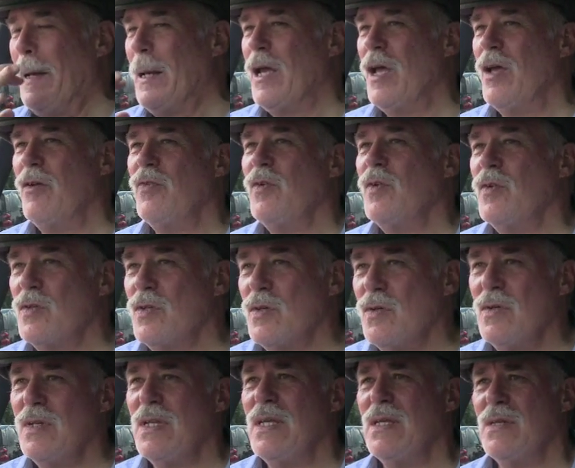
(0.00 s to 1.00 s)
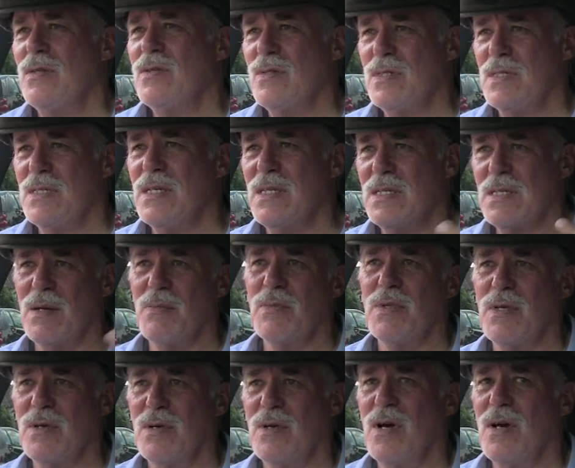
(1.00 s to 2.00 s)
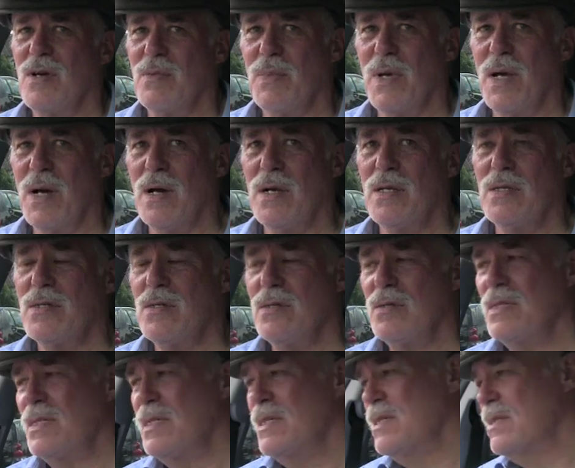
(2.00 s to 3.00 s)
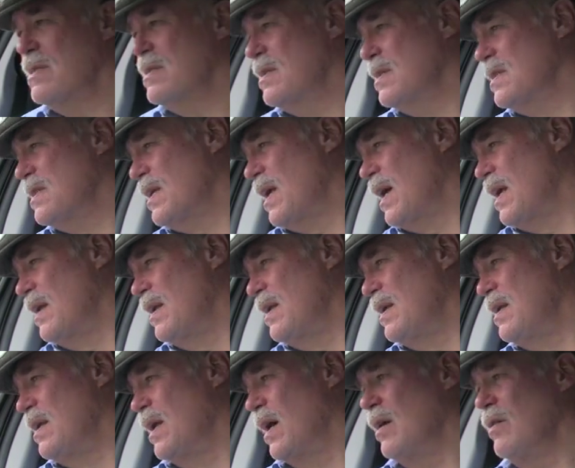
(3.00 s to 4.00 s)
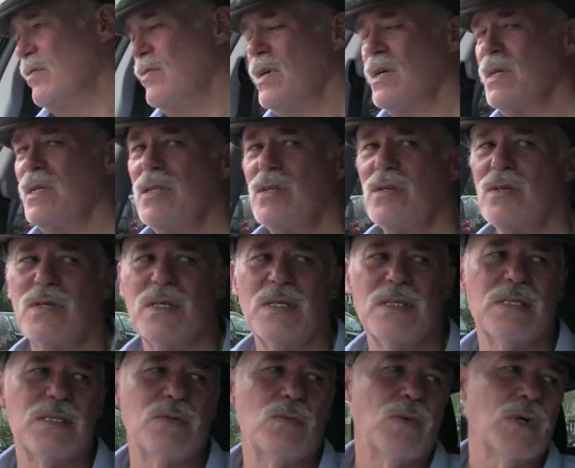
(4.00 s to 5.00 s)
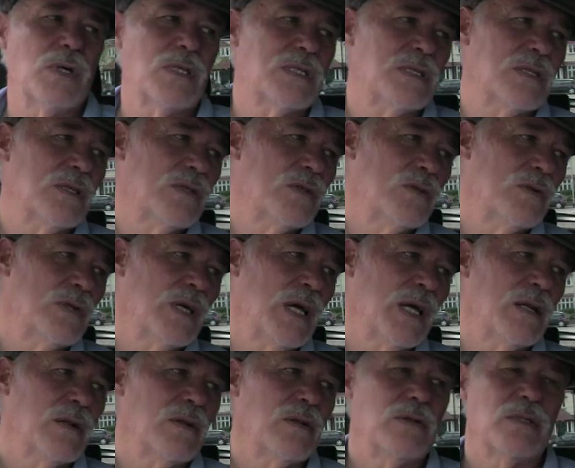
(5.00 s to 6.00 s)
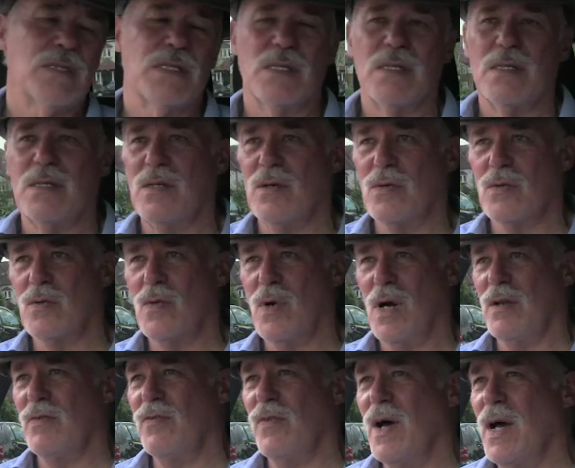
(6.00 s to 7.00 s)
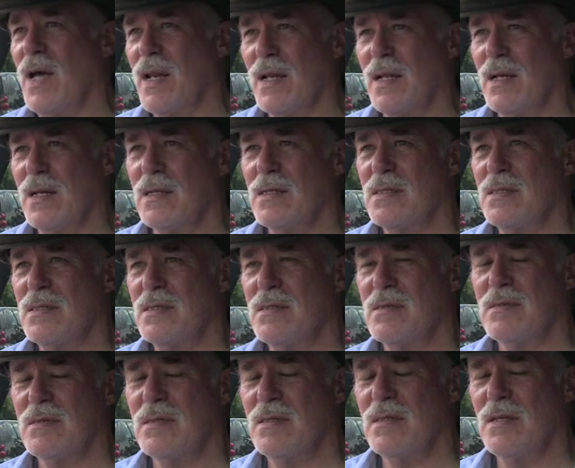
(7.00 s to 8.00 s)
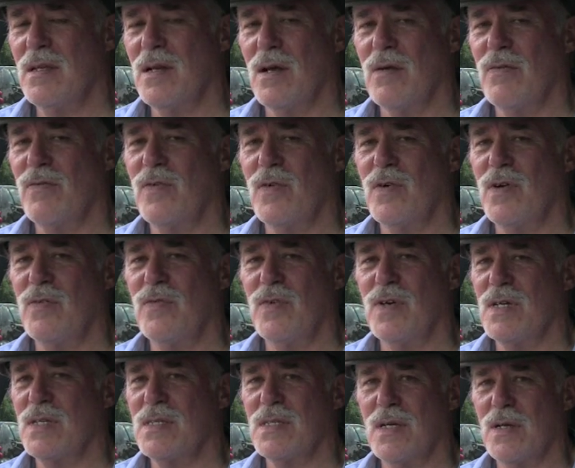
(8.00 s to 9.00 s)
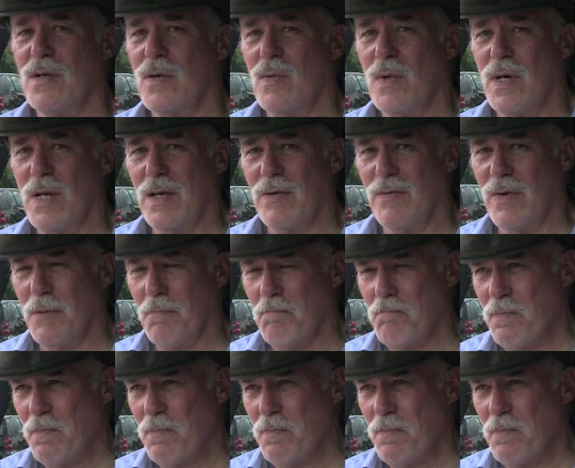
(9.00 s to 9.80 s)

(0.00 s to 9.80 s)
If you do need to see some of the road behind you, just a slight lean over and you can watch the door handles and you're quite fine, and it's, you know, for reversing or whatever.